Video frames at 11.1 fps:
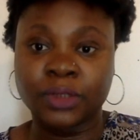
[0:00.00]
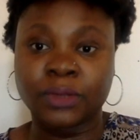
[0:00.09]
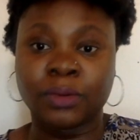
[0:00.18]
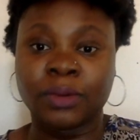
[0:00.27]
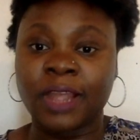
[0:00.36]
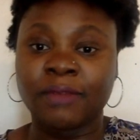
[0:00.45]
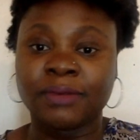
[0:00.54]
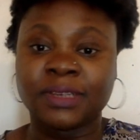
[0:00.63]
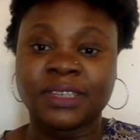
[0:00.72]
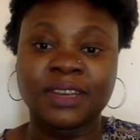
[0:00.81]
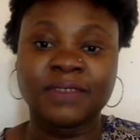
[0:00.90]
So like
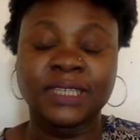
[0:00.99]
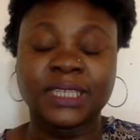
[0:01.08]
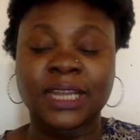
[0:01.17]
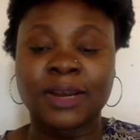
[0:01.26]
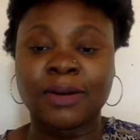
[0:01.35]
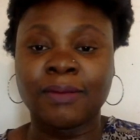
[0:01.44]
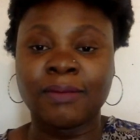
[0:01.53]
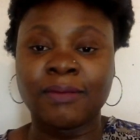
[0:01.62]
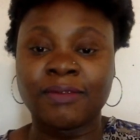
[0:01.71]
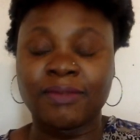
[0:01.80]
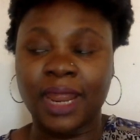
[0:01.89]
Reserved is now
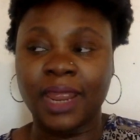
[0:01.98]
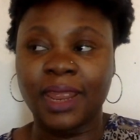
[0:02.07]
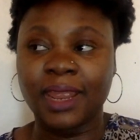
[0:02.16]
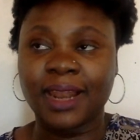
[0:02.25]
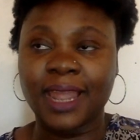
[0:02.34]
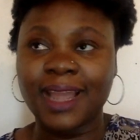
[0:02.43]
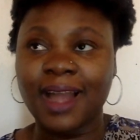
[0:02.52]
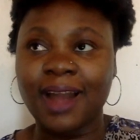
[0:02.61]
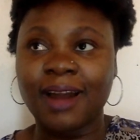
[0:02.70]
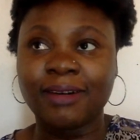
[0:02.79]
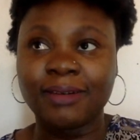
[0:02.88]
RE, like
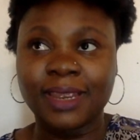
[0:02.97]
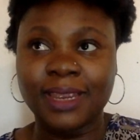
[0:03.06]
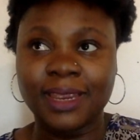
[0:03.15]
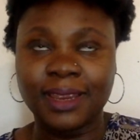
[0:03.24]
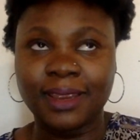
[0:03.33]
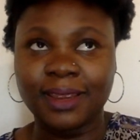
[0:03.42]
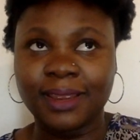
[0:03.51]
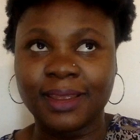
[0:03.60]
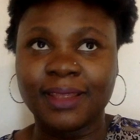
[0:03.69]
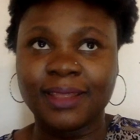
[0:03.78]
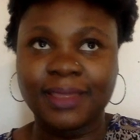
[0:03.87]
RE,
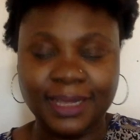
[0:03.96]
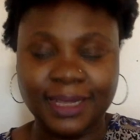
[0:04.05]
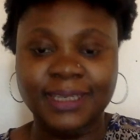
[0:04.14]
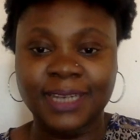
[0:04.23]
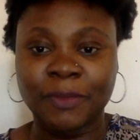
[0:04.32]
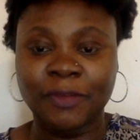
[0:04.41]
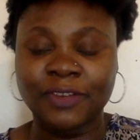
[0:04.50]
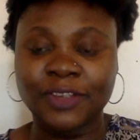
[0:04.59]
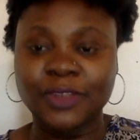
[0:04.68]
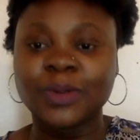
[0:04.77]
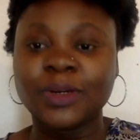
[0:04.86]
that's the name of the
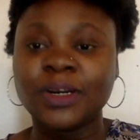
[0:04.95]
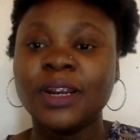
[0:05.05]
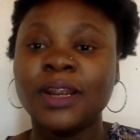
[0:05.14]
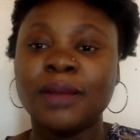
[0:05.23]
store.